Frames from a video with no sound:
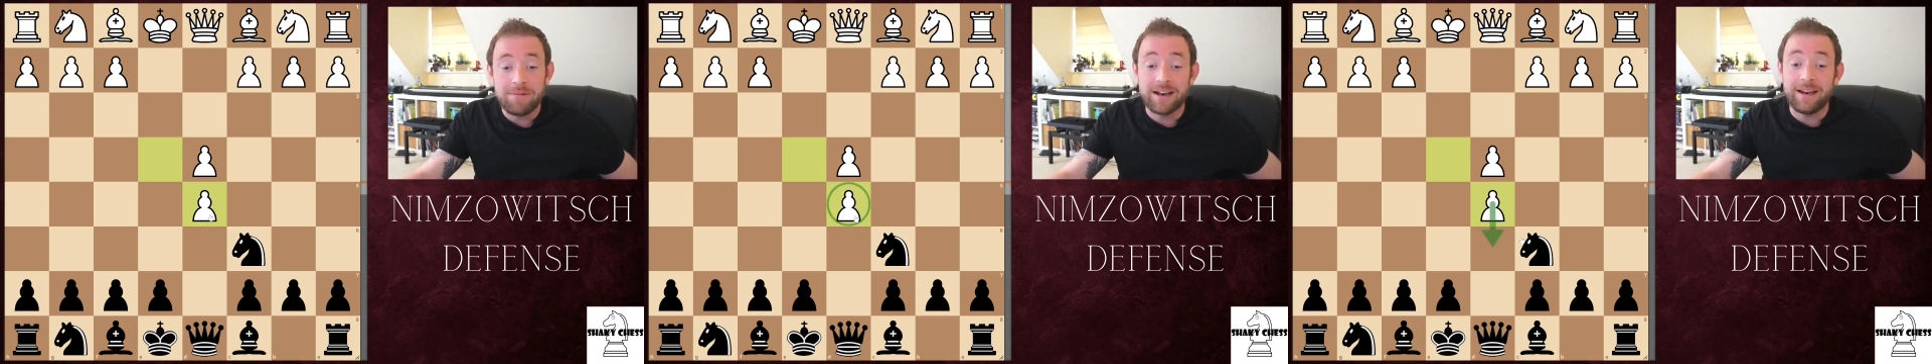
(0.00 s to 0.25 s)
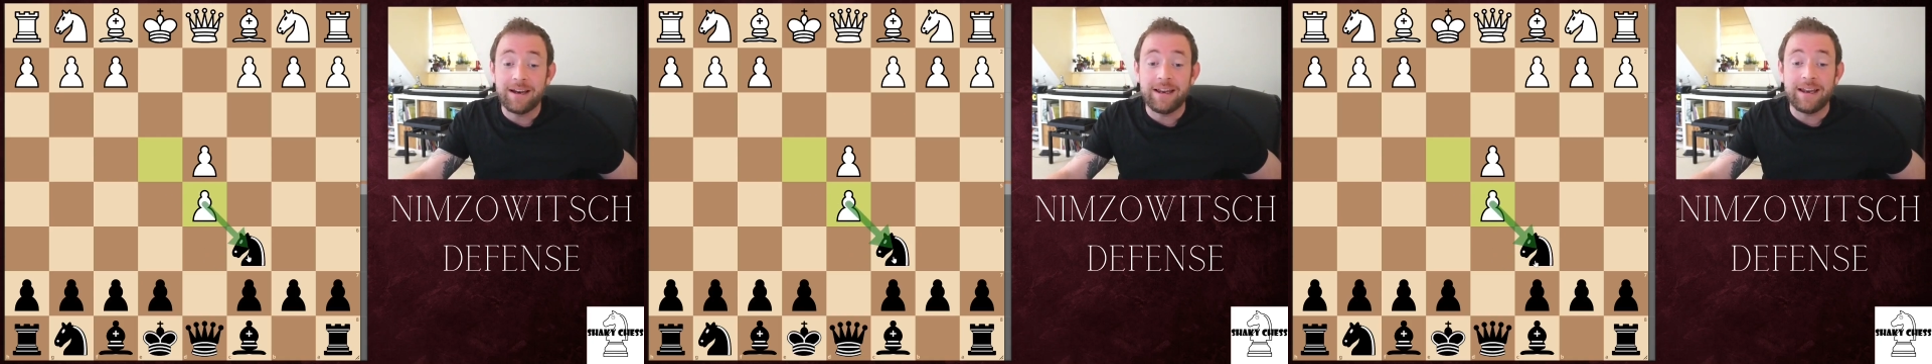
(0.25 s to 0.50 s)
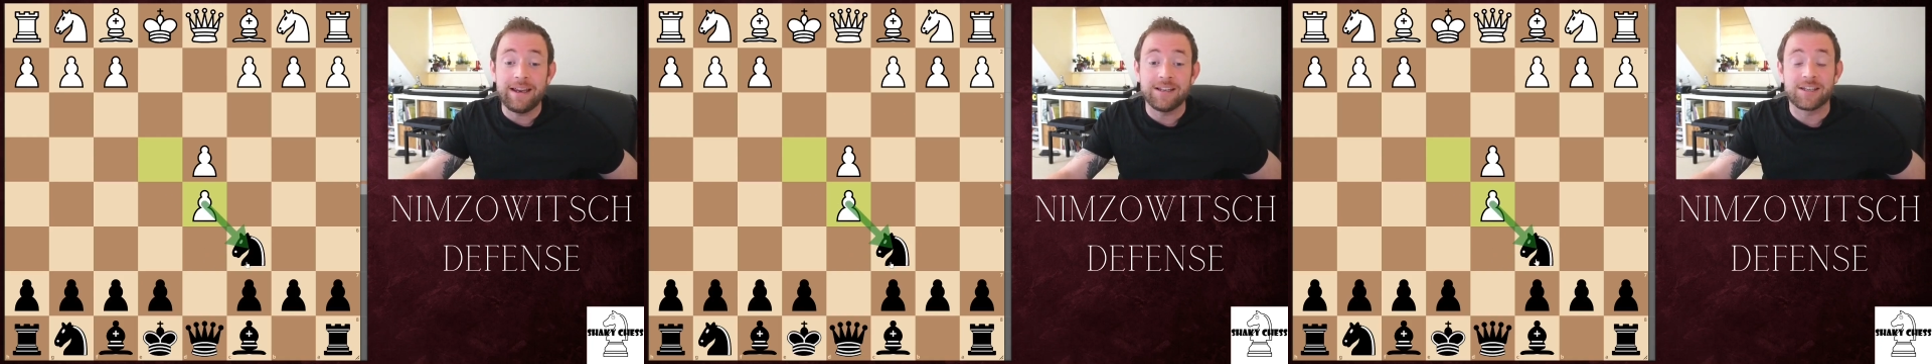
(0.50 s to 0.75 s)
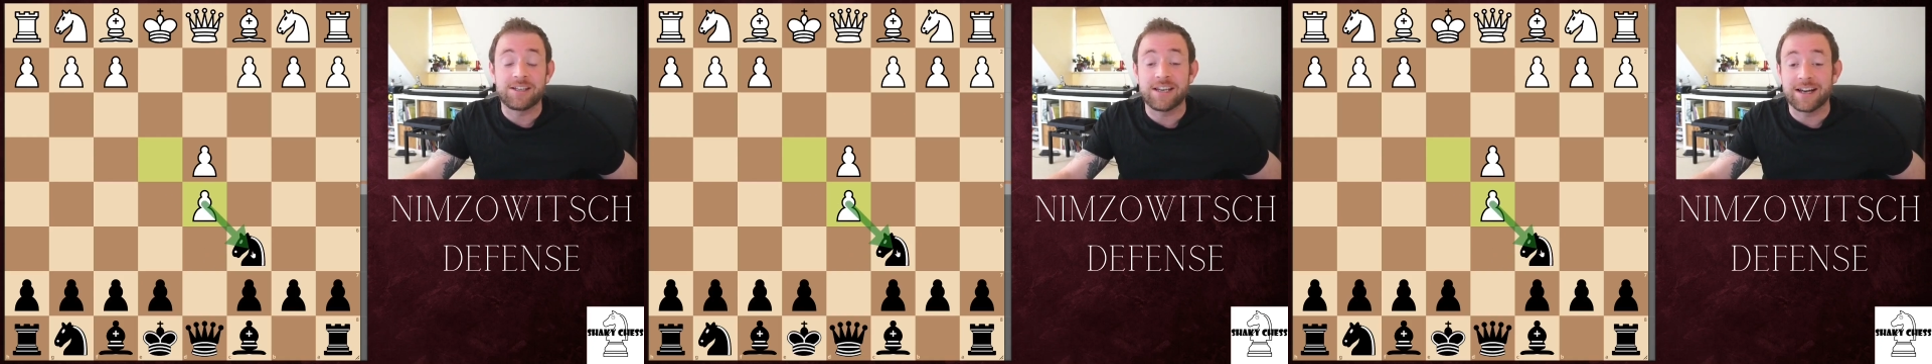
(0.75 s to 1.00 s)
Clearly
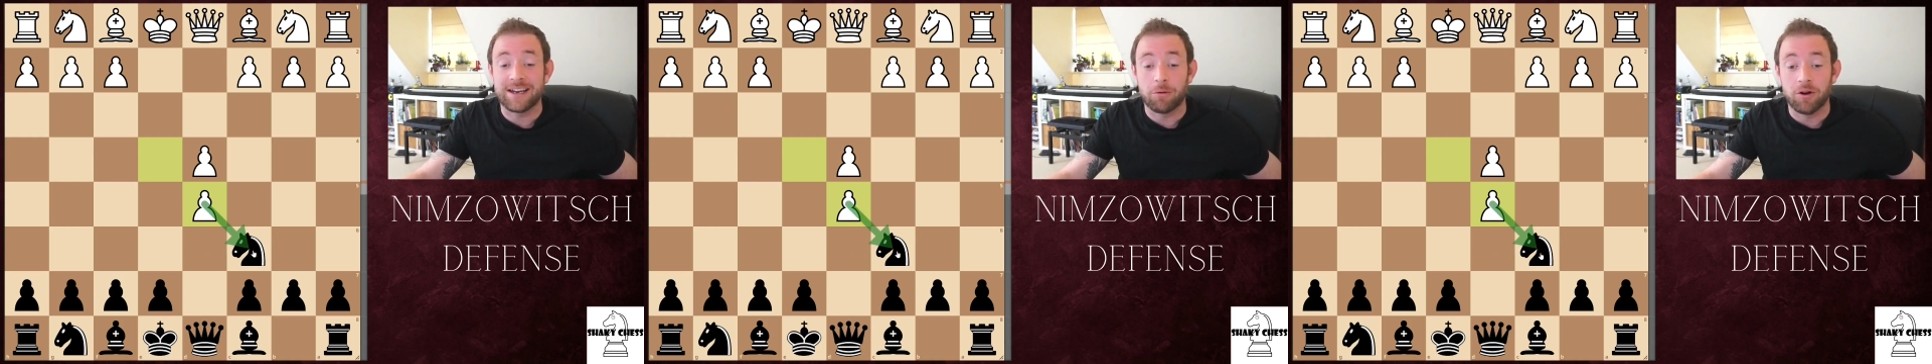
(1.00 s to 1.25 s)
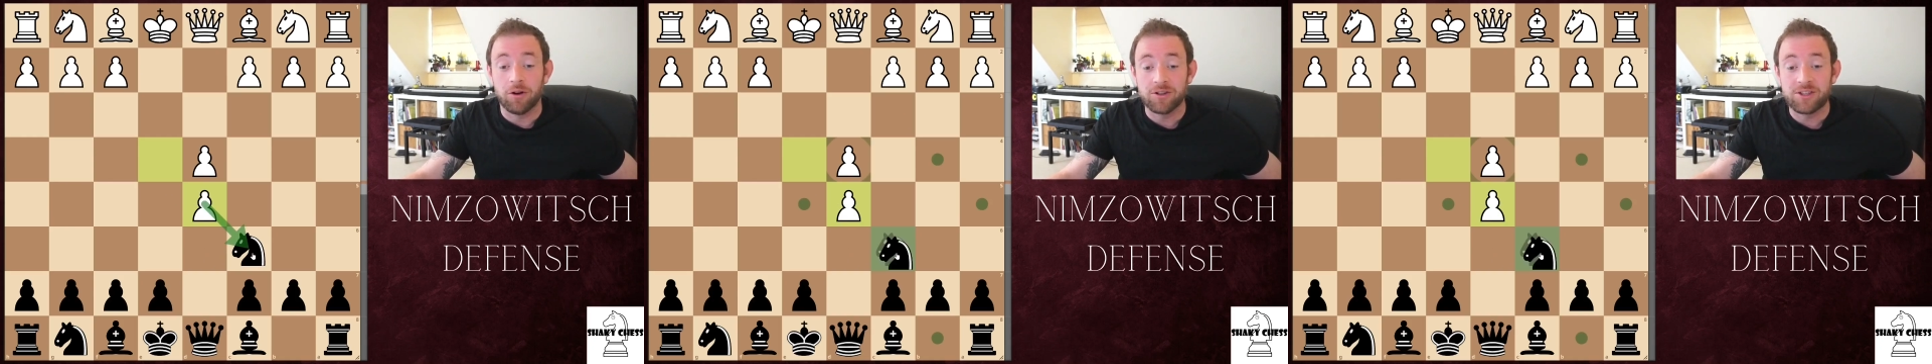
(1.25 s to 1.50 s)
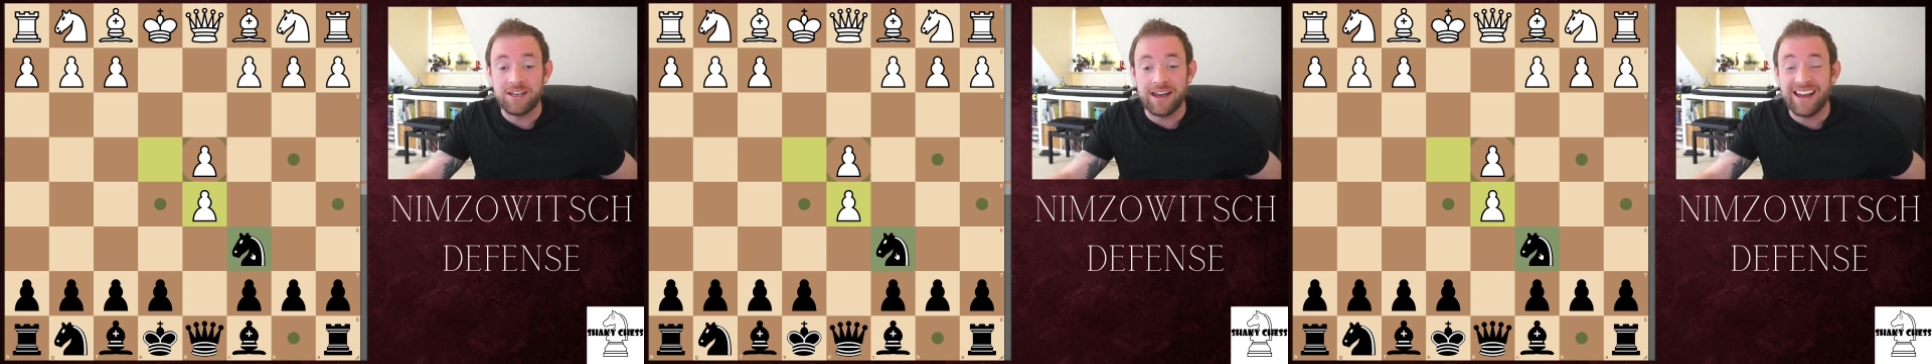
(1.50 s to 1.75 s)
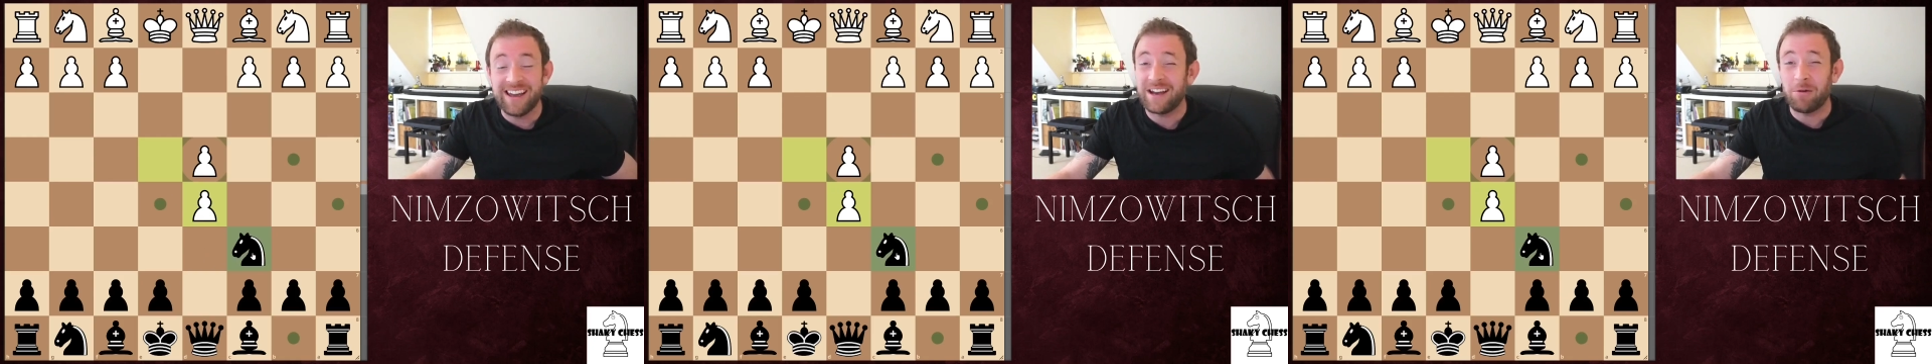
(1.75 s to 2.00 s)
he's attacking our horsey, and